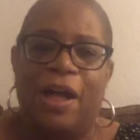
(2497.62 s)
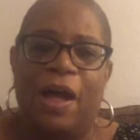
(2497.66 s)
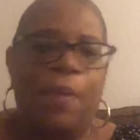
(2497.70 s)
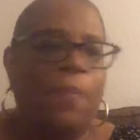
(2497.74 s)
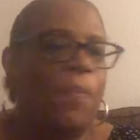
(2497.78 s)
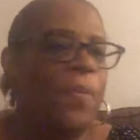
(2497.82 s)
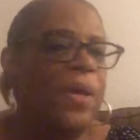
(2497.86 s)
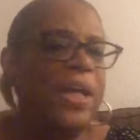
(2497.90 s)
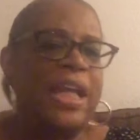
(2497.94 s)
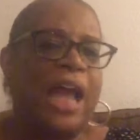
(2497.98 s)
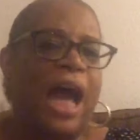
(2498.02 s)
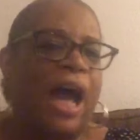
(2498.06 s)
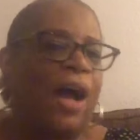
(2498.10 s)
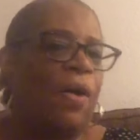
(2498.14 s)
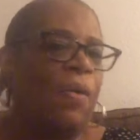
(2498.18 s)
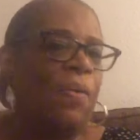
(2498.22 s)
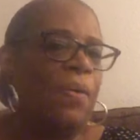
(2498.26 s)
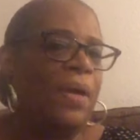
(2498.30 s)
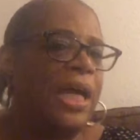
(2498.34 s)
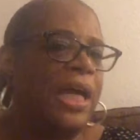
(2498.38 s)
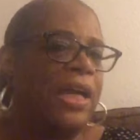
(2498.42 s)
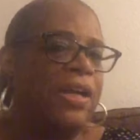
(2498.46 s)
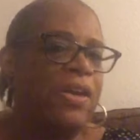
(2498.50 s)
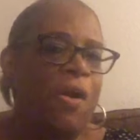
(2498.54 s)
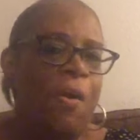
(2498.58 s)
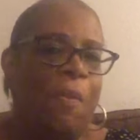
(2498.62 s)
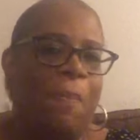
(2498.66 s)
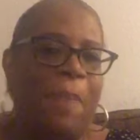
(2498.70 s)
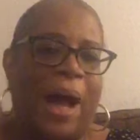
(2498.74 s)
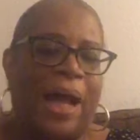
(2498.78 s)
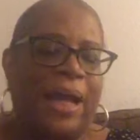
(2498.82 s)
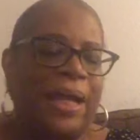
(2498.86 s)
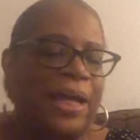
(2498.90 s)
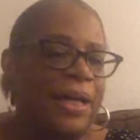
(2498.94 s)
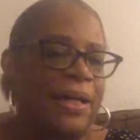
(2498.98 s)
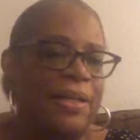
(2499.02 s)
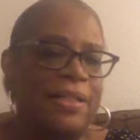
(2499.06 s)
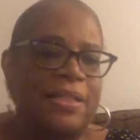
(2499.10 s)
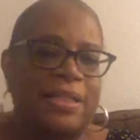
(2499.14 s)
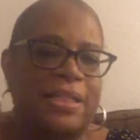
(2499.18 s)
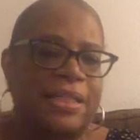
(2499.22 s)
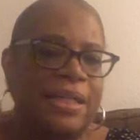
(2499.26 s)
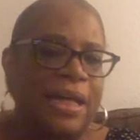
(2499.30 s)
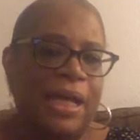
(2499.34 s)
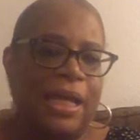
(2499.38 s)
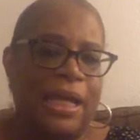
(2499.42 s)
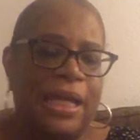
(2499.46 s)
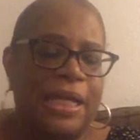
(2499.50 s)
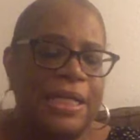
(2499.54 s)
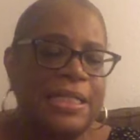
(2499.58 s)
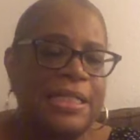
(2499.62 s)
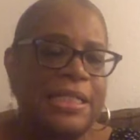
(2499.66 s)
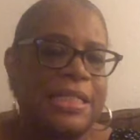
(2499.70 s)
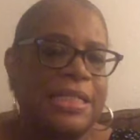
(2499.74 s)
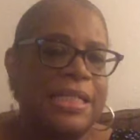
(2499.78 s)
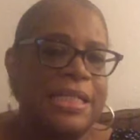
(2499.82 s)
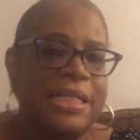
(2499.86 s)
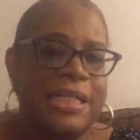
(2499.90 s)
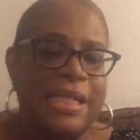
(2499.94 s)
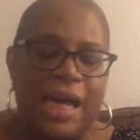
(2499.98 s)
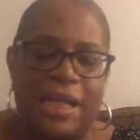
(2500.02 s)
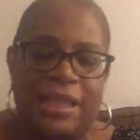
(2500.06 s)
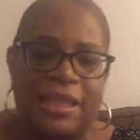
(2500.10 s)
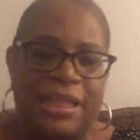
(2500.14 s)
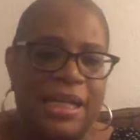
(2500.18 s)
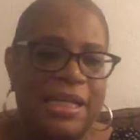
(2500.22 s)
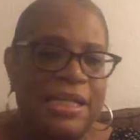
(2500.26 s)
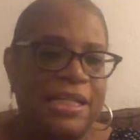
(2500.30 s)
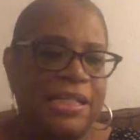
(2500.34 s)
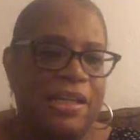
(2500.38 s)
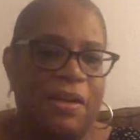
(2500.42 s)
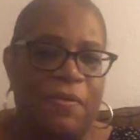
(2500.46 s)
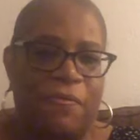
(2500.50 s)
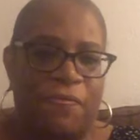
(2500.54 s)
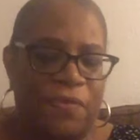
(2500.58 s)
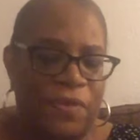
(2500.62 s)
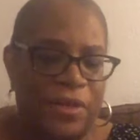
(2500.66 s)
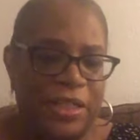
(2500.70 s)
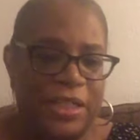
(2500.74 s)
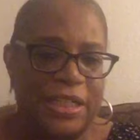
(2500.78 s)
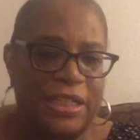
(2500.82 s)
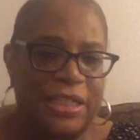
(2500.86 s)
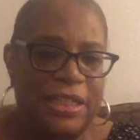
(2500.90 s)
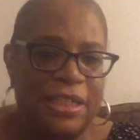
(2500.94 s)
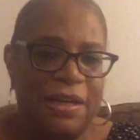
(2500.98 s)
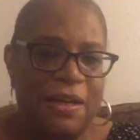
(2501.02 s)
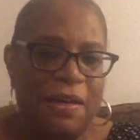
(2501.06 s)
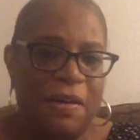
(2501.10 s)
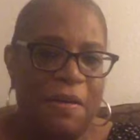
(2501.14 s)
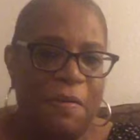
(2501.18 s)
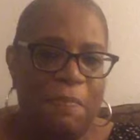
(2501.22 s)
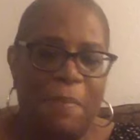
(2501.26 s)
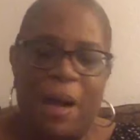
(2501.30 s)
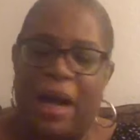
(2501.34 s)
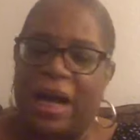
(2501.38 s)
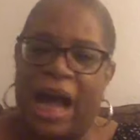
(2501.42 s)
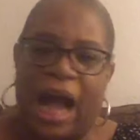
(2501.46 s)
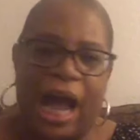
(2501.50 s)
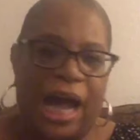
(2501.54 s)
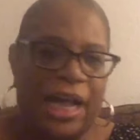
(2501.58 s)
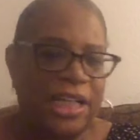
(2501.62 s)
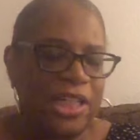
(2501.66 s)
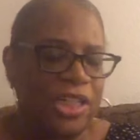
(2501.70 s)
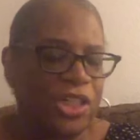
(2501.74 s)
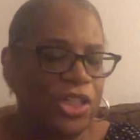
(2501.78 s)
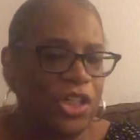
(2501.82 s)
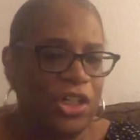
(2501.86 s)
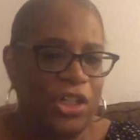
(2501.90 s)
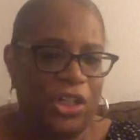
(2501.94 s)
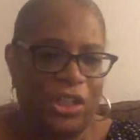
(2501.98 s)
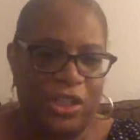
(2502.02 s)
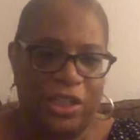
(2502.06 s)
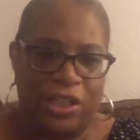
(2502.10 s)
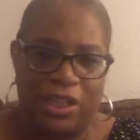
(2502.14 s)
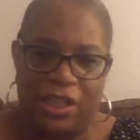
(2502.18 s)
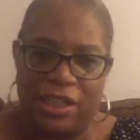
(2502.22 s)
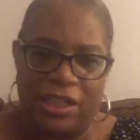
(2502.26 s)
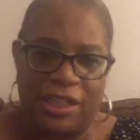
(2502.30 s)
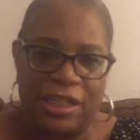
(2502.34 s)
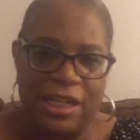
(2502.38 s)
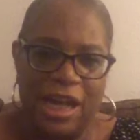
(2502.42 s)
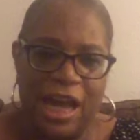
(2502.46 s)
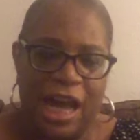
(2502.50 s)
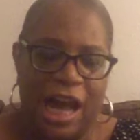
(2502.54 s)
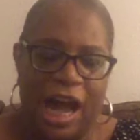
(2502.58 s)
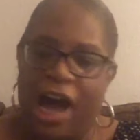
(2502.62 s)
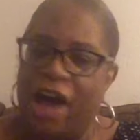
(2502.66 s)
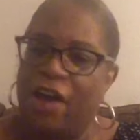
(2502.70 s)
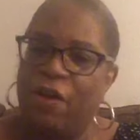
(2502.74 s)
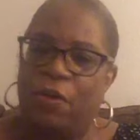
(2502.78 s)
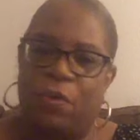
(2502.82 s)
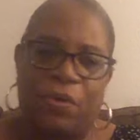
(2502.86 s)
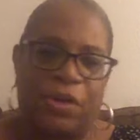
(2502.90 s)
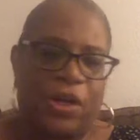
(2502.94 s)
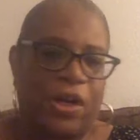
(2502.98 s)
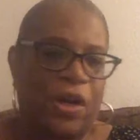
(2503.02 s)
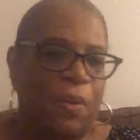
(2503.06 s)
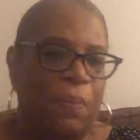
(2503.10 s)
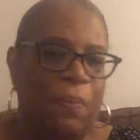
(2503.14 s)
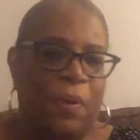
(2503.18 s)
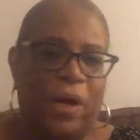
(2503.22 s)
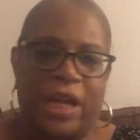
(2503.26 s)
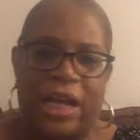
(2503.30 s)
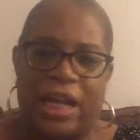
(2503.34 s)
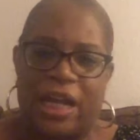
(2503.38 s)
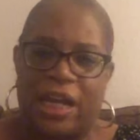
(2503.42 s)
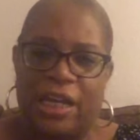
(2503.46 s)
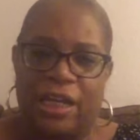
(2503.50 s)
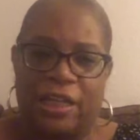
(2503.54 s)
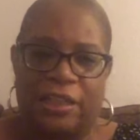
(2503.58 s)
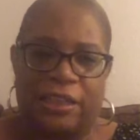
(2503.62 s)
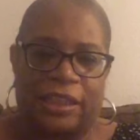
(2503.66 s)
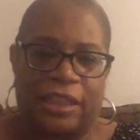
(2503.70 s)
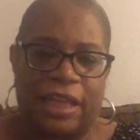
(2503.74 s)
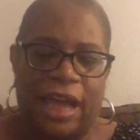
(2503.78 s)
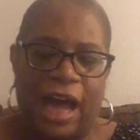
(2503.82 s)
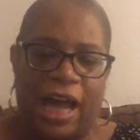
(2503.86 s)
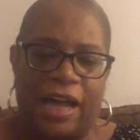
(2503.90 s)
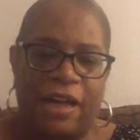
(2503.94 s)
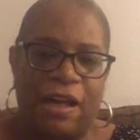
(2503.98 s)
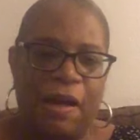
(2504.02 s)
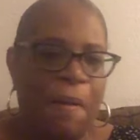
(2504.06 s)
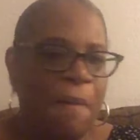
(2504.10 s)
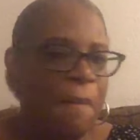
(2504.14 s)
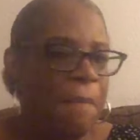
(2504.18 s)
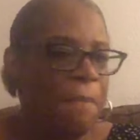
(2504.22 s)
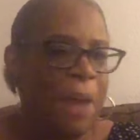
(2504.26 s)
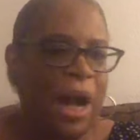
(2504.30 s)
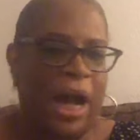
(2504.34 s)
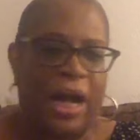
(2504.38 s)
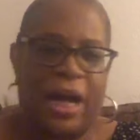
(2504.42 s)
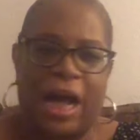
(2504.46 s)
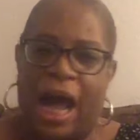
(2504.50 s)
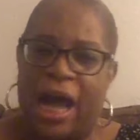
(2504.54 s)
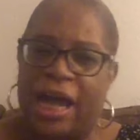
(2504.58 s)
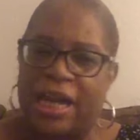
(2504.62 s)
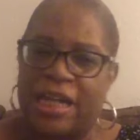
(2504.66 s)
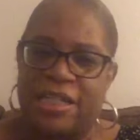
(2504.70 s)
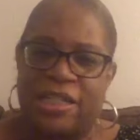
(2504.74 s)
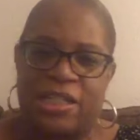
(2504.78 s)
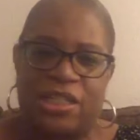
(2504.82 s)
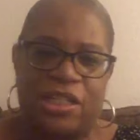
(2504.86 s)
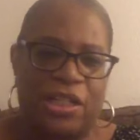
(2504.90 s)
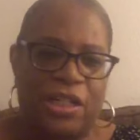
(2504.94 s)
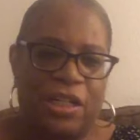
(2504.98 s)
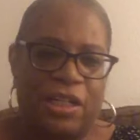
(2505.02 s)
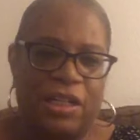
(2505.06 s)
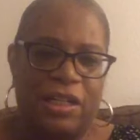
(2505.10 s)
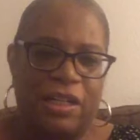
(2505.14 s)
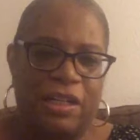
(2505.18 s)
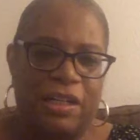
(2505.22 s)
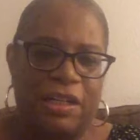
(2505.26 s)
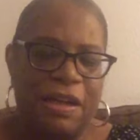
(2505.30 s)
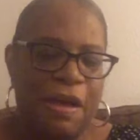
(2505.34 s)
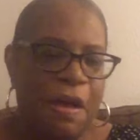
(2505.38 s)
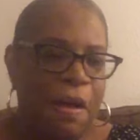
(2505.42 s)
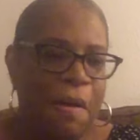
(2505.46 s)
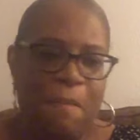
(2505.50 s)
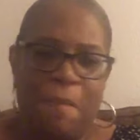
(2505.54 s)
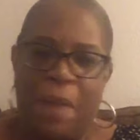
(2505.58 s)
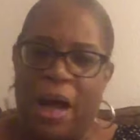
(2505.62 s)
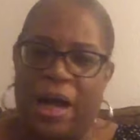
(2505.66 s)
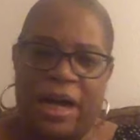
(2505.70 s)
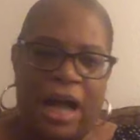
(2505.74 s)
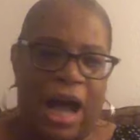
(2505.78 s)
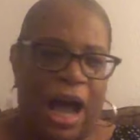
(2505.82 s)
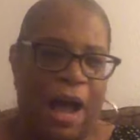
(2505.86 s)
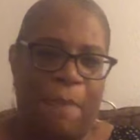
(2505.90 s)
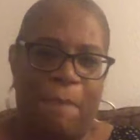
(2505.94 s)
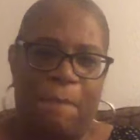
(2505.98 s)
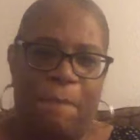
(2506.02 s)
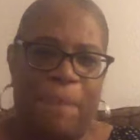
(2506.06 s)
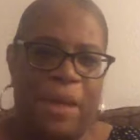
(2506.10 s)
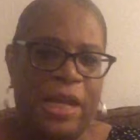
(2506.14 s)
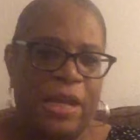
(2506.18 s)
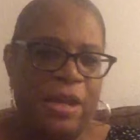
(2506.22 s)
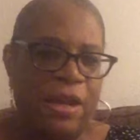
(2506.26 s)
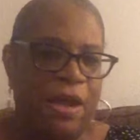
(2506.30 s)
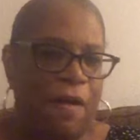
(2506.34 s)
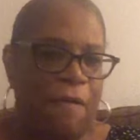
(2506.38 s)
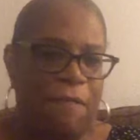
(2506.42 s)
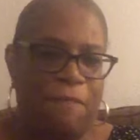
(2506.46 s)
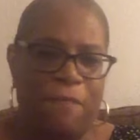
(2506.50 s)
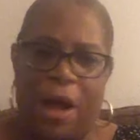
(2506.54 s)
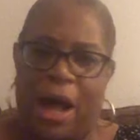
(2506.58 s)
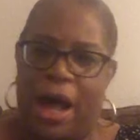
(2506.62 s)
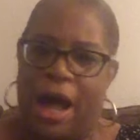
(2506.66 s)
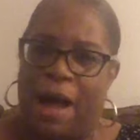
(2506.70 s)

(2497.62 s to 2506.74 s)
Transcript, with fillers: And we're not going to let nobody else tell us nothing different. My God is good. I don't care what it looks like. My God is good. My God been there.